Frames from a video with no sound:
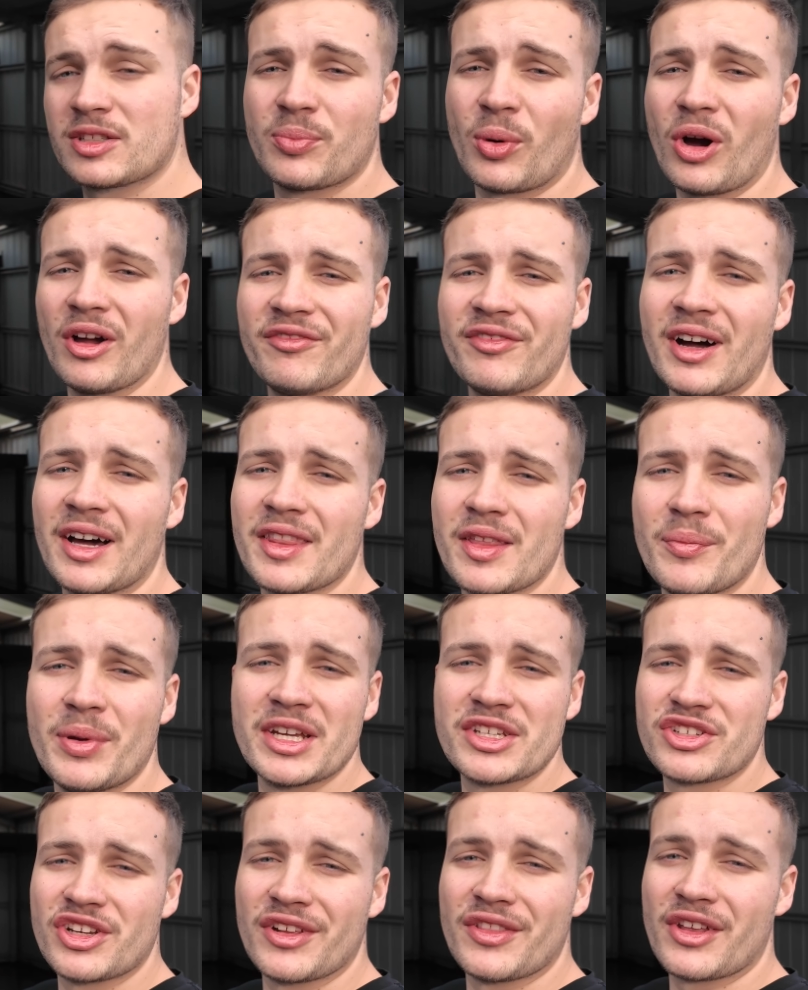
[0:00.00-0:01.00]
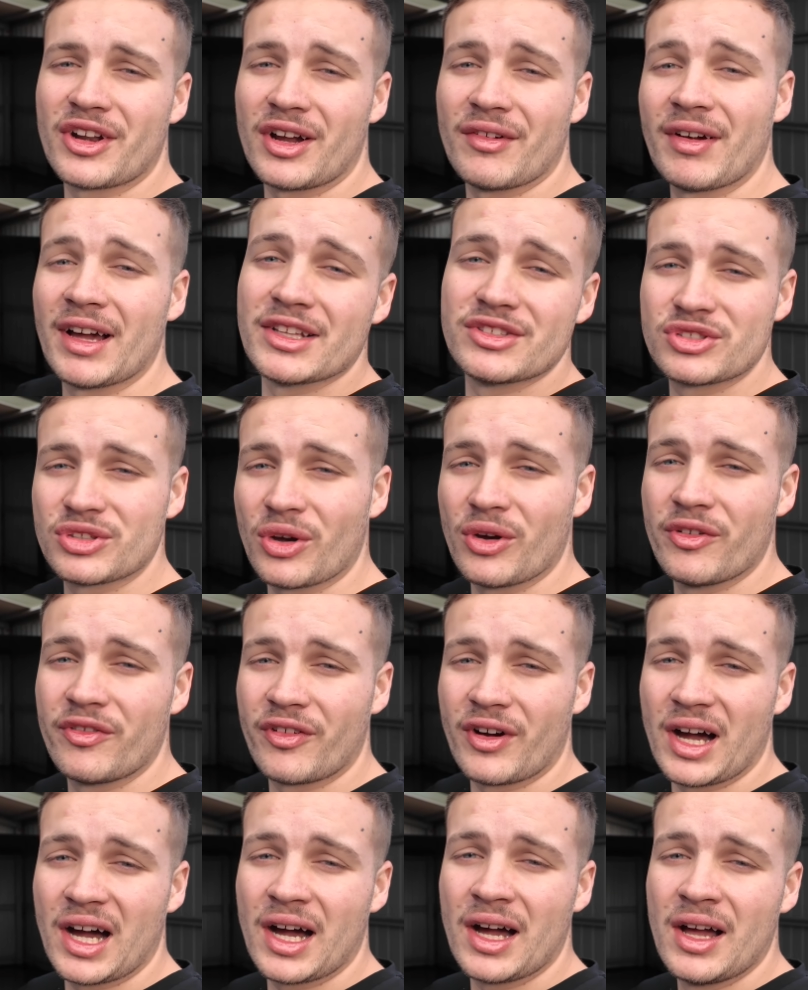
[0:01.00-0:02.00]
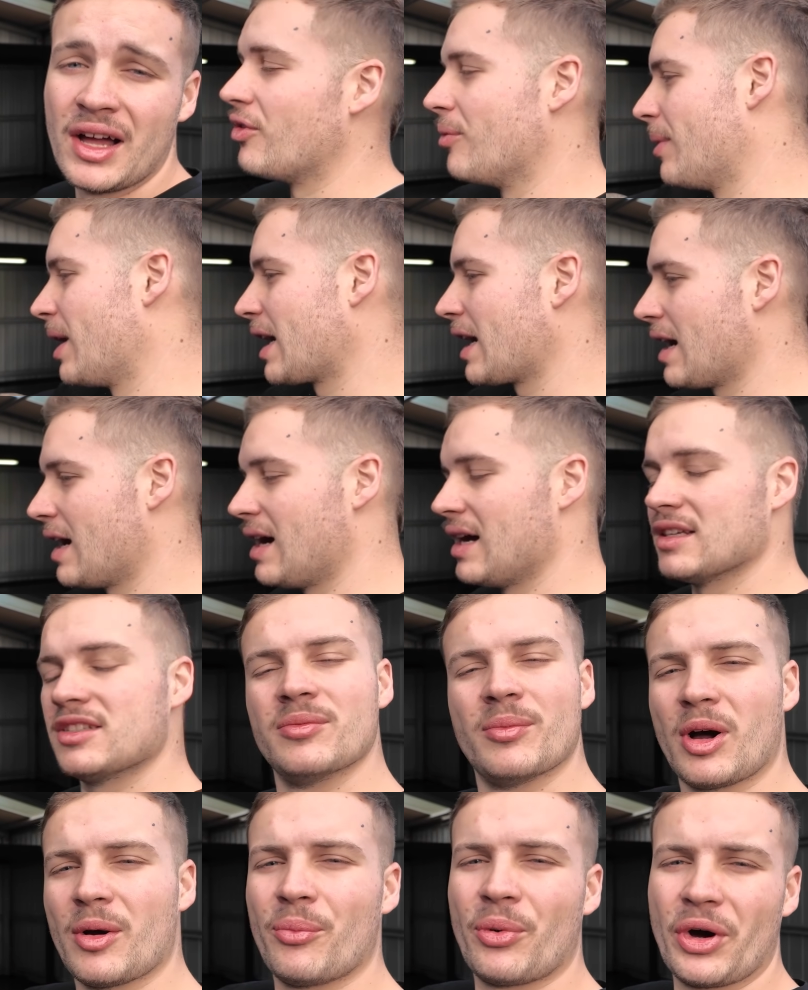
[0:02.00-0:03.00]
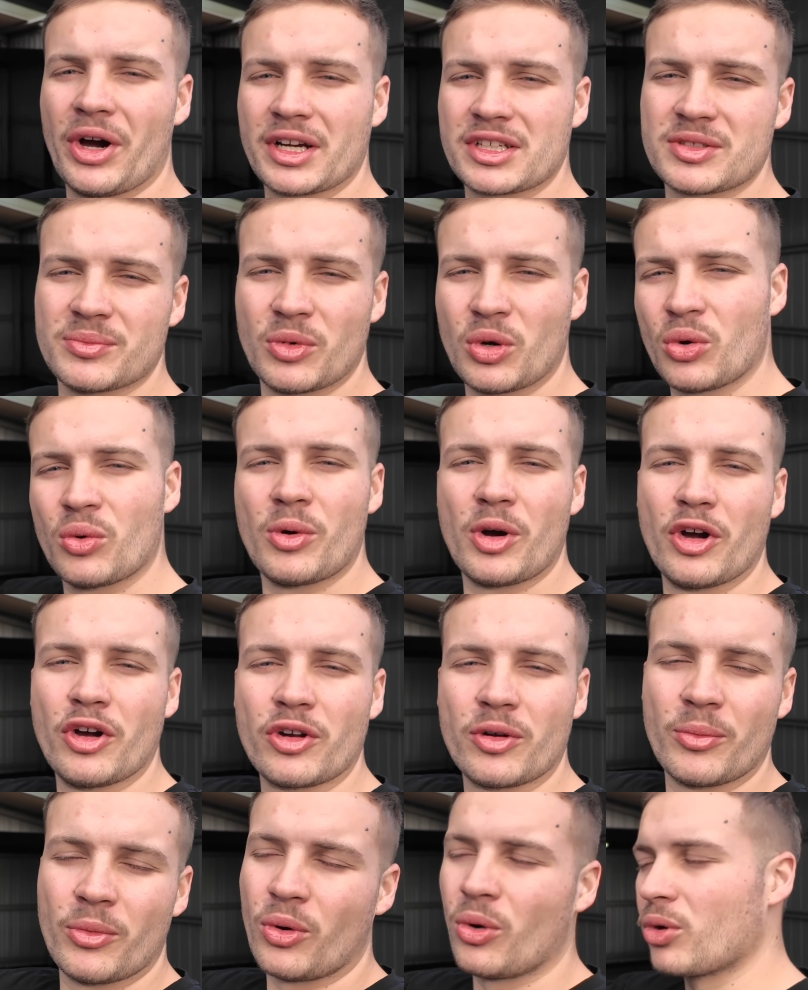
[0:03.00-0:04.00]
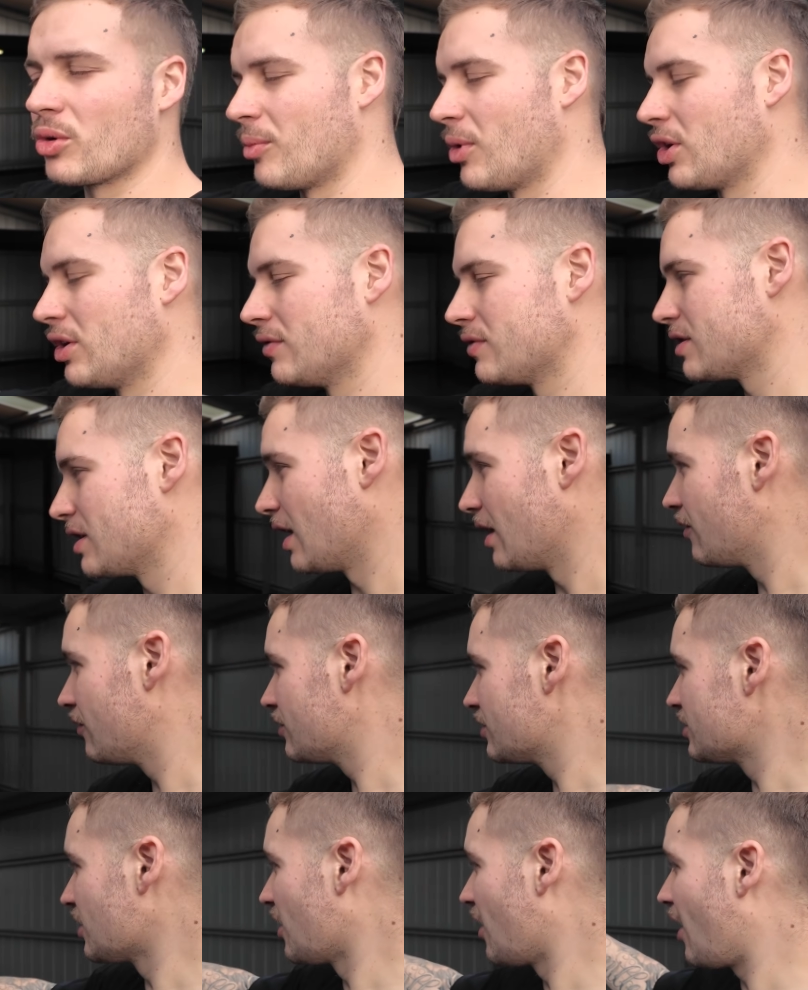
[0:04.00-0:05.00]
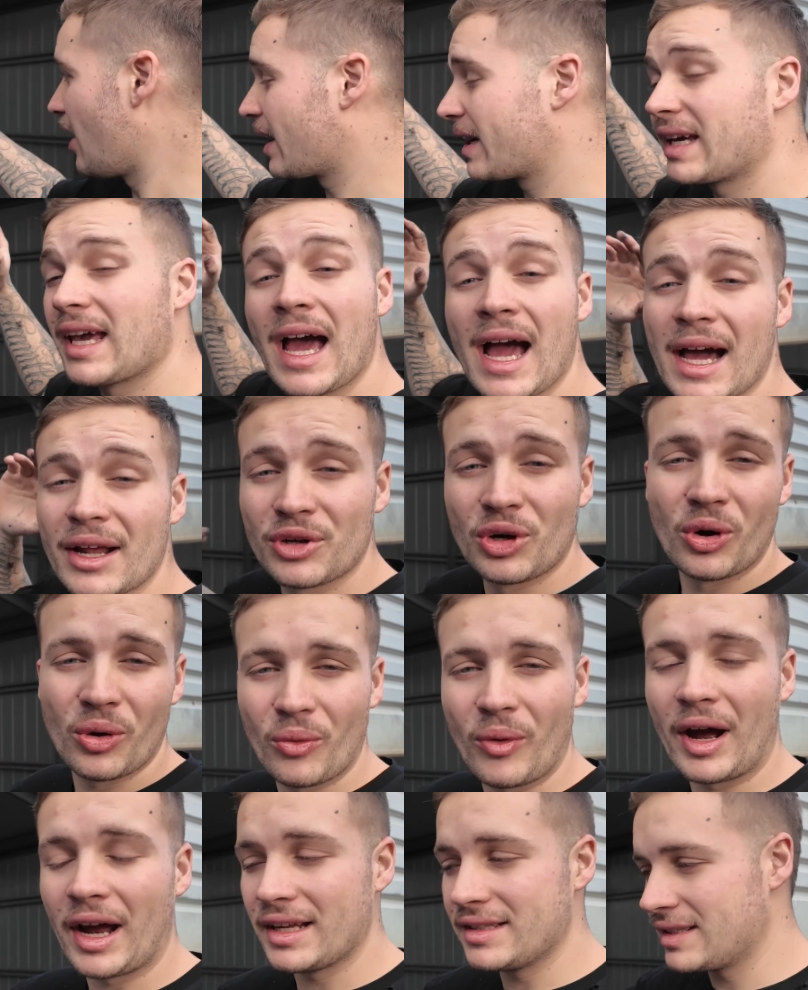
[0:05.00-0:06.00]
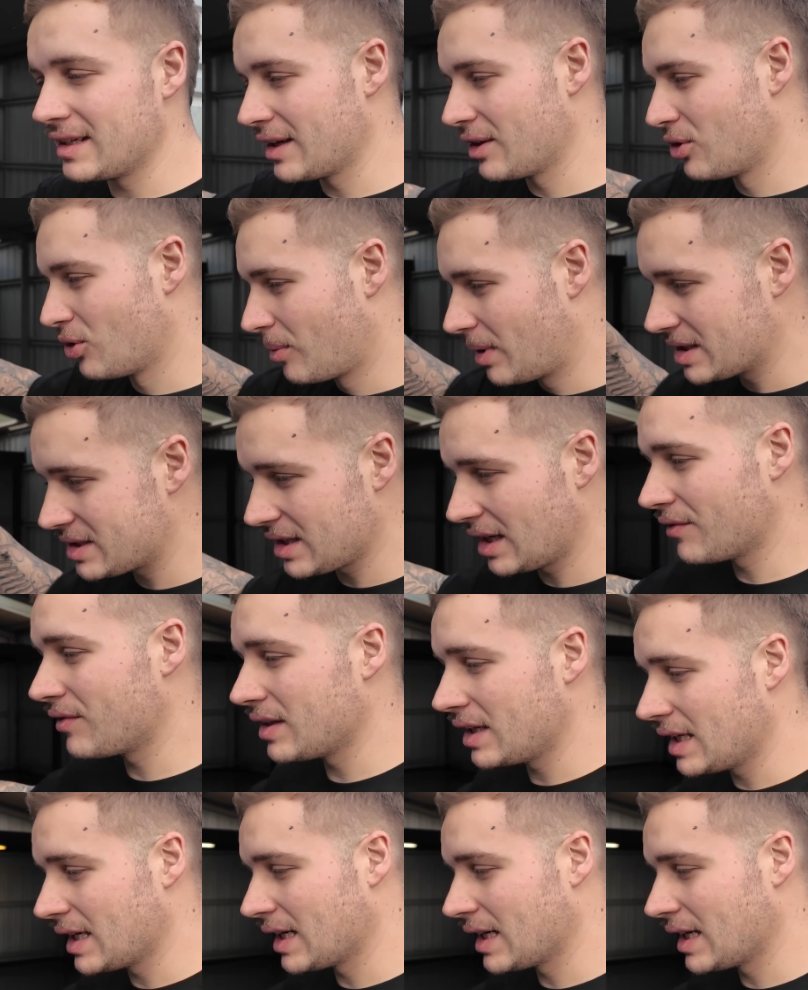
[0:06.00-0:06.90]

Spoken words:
is by far the best shed that I've had so far for my cars and my bikes and all my automotive stuff. So I cannot wait to get all my stuff in